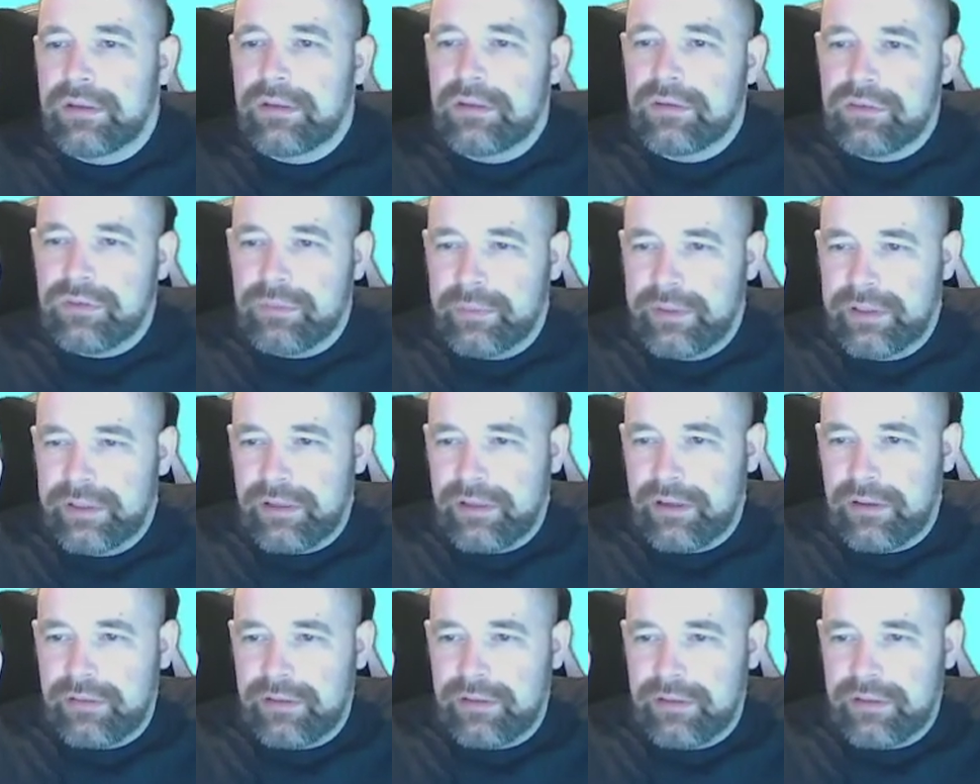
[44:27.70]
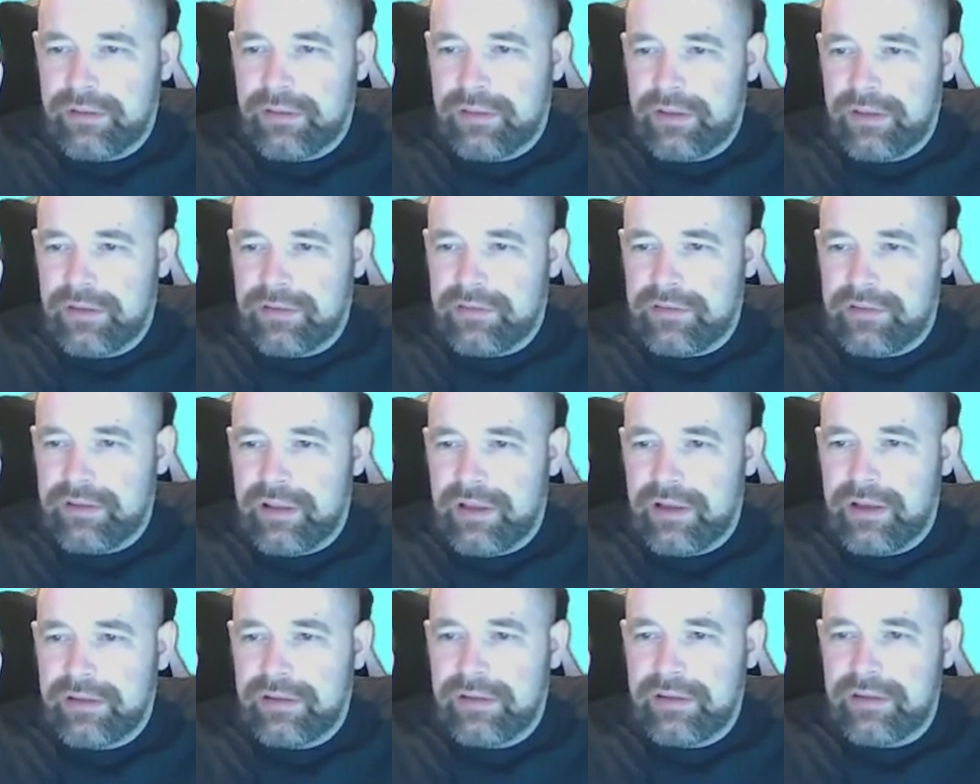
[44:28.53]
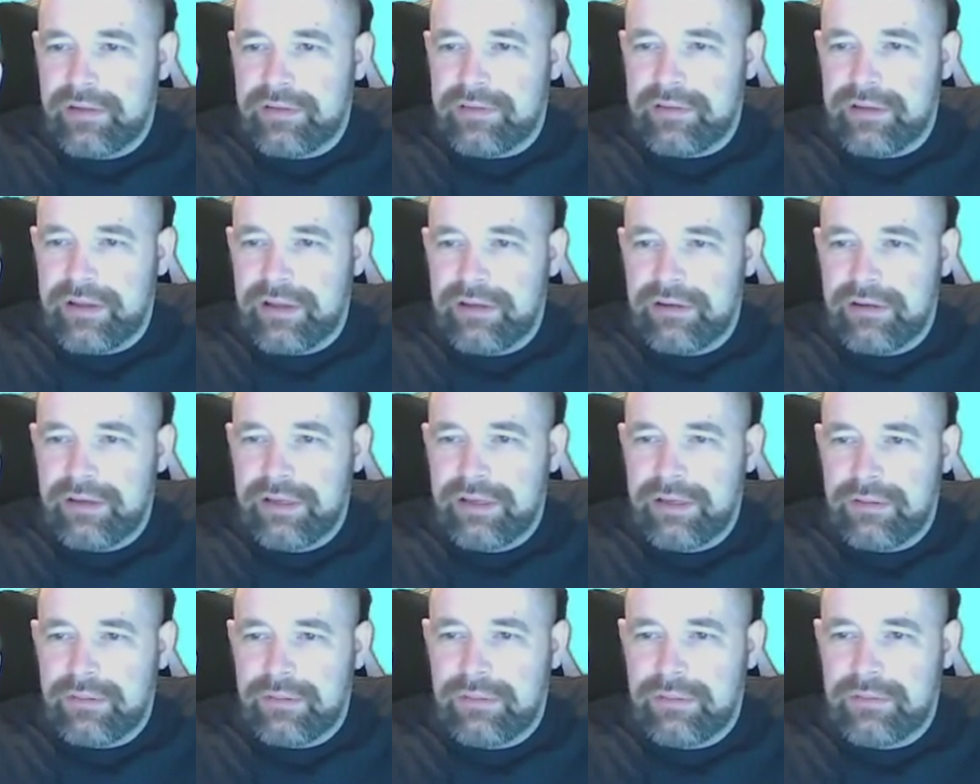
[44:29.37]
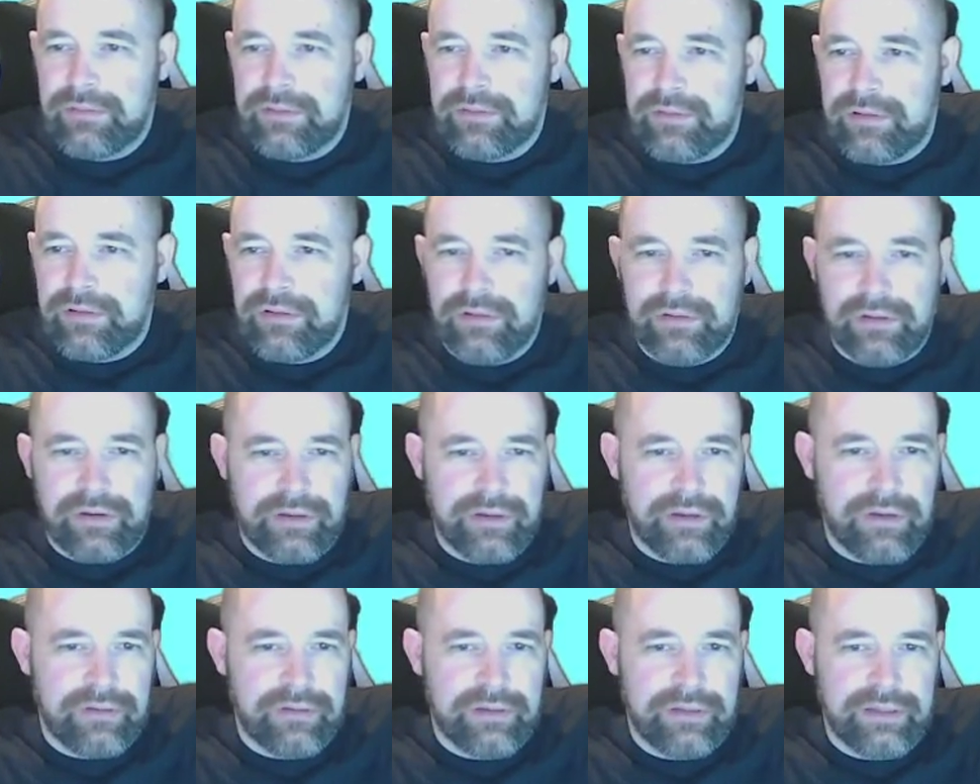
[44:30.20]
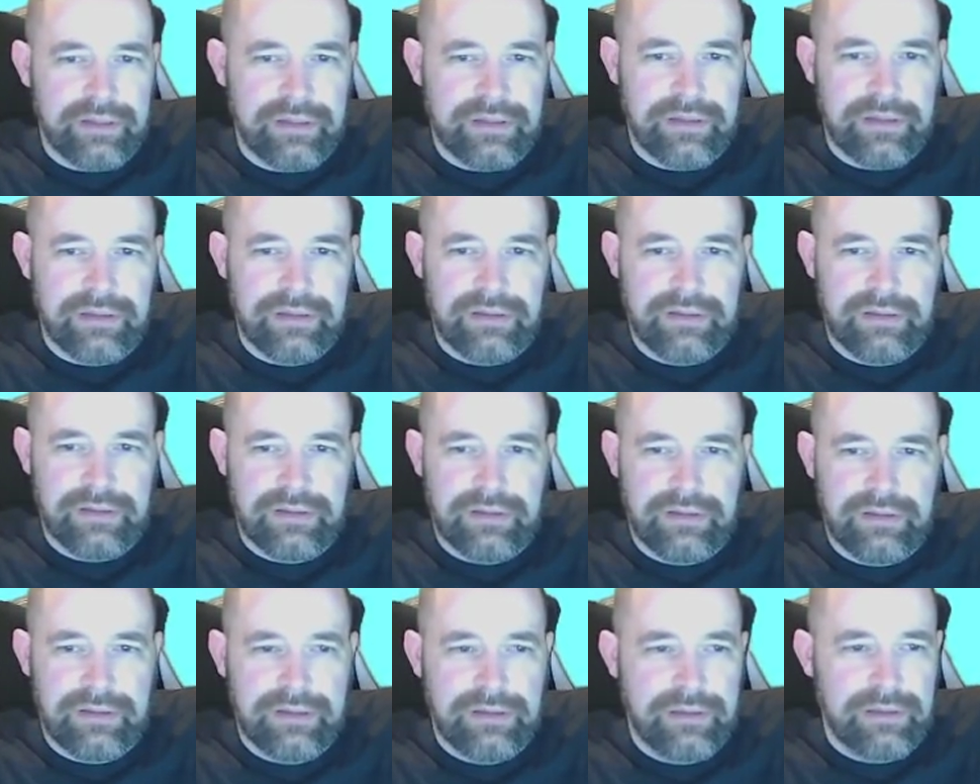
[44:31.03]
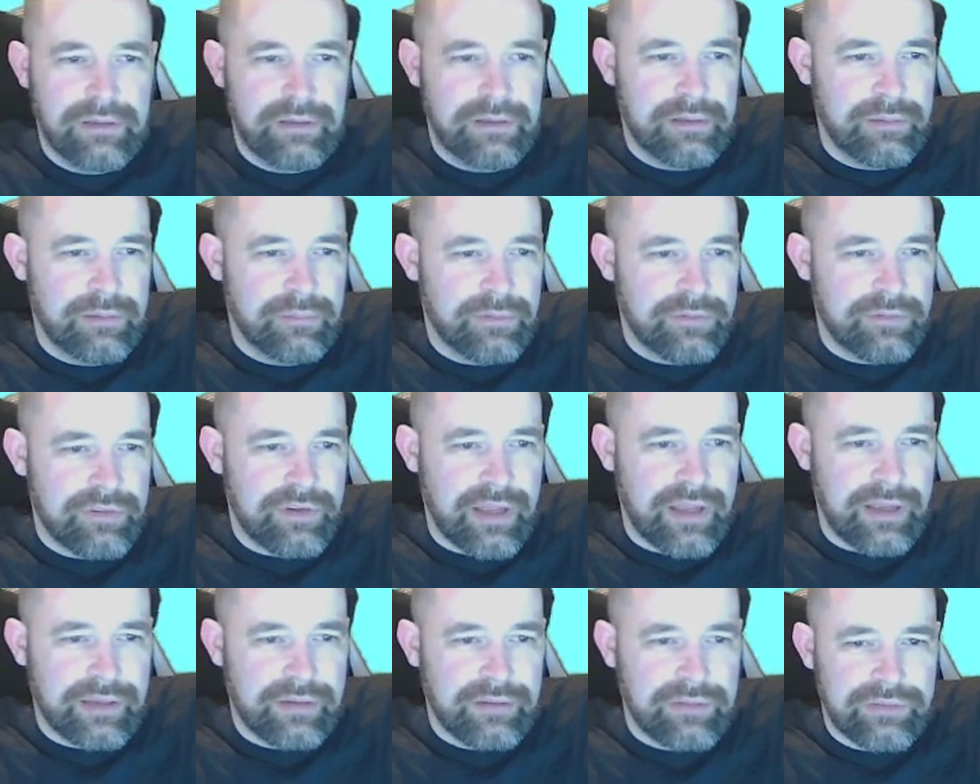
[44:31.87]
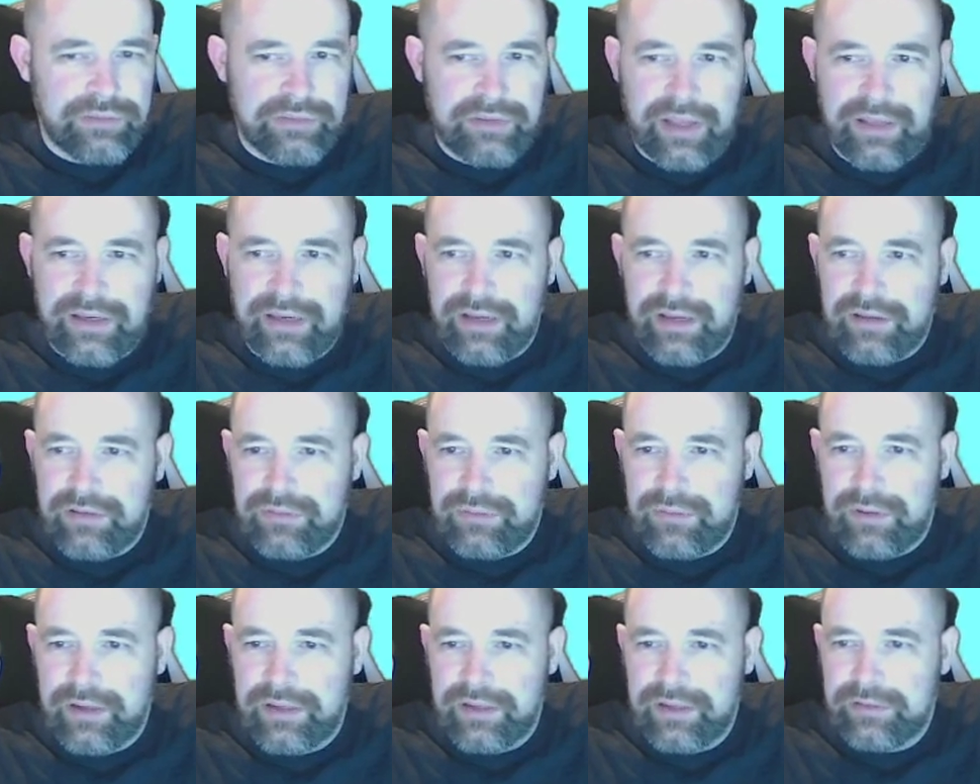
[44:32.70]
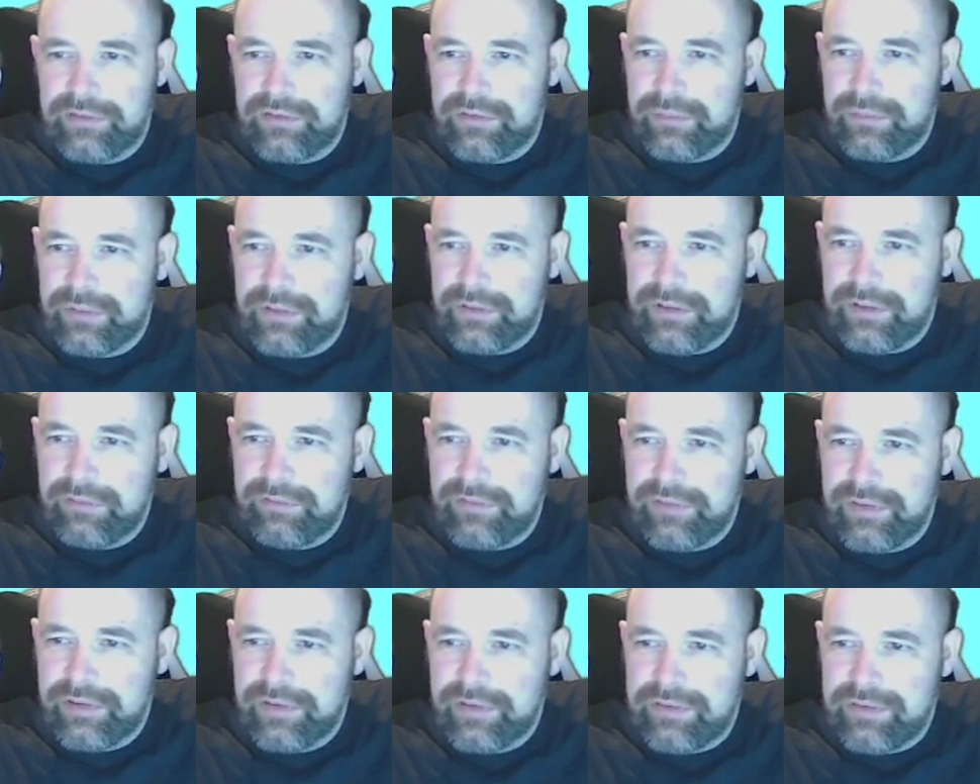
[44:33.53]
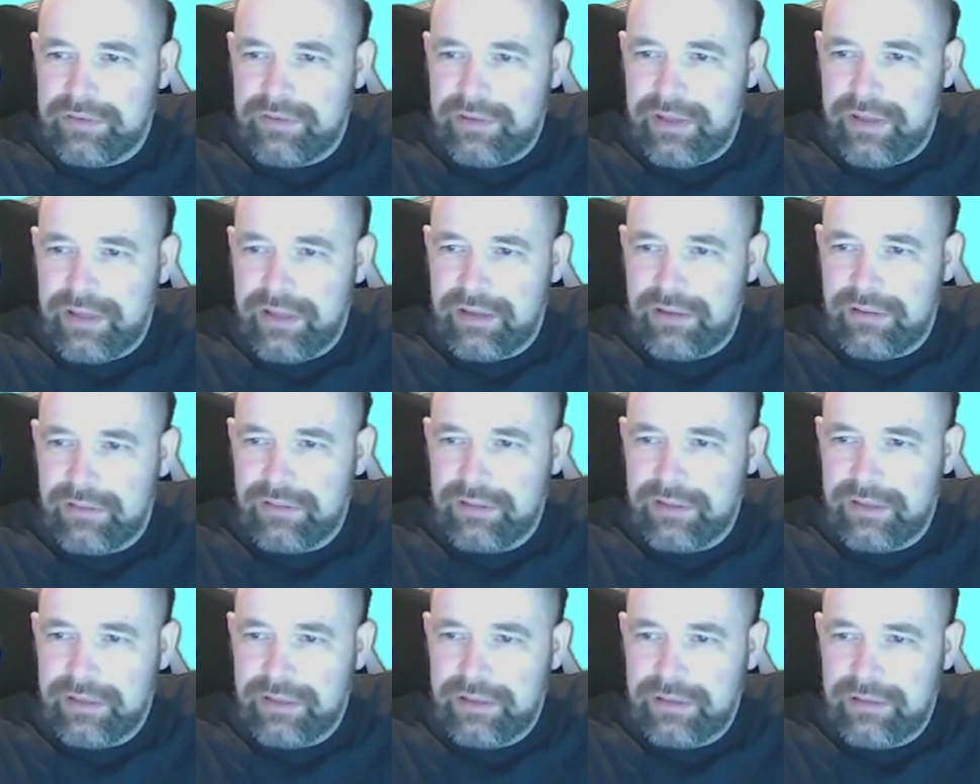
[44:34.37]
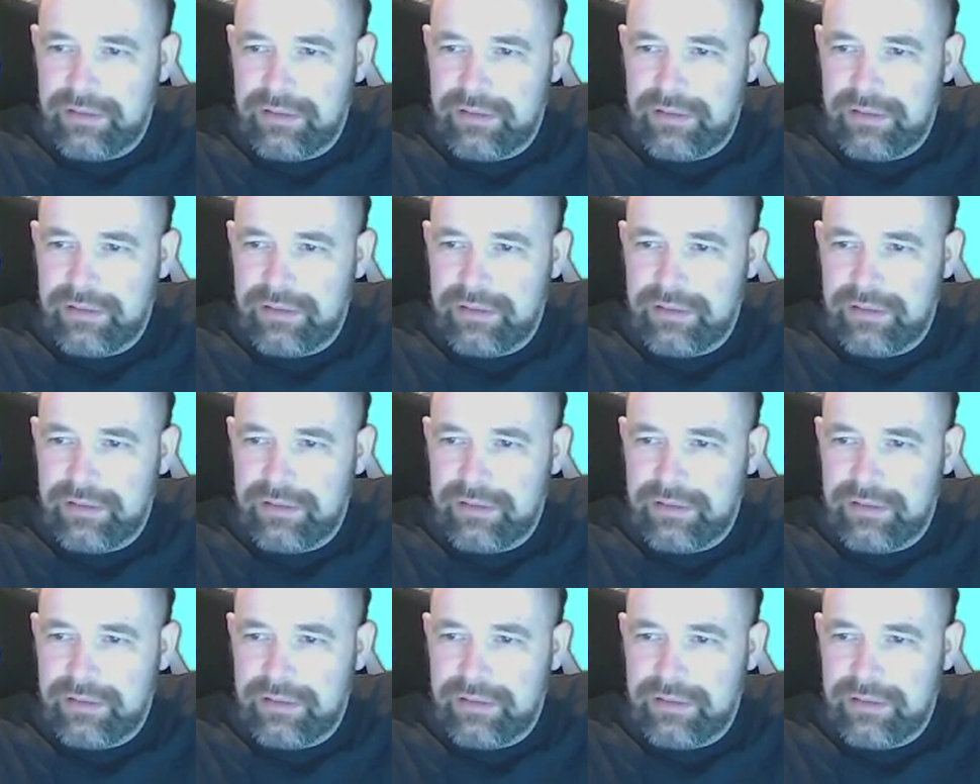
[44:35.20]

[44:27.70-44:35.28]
we know that this line and this line are equal. There's a lot going on here. Which angle ZXY? So we're looking for this angle here.